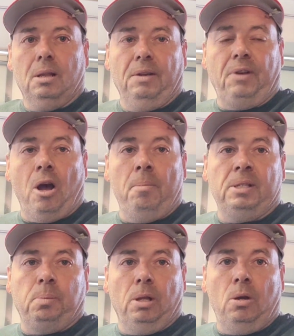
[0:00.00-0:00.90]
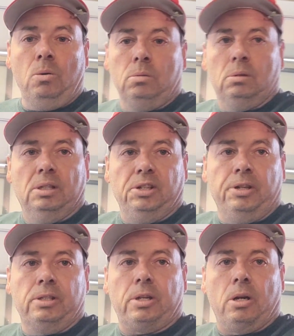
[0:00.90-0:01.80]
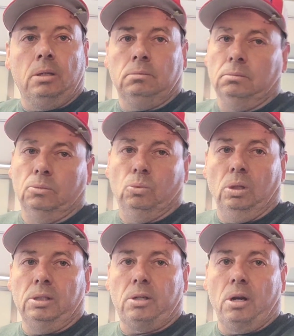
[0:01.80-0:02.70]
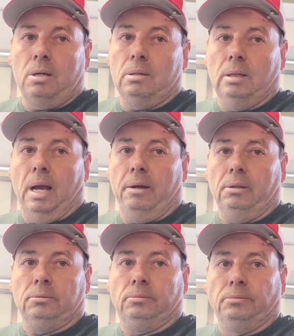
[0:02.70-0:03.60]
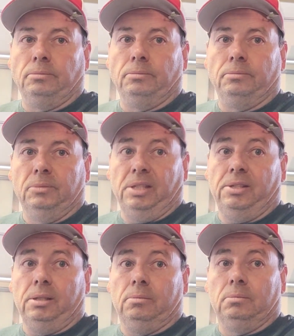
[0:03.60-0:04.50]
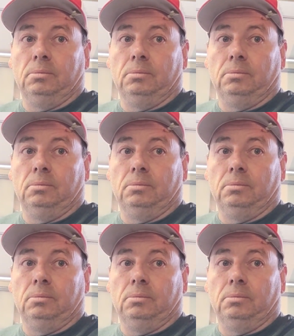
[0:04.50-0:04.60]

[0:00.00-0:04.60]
Leave comments below. Is it going to start? Will it start? I don't know. Let's see.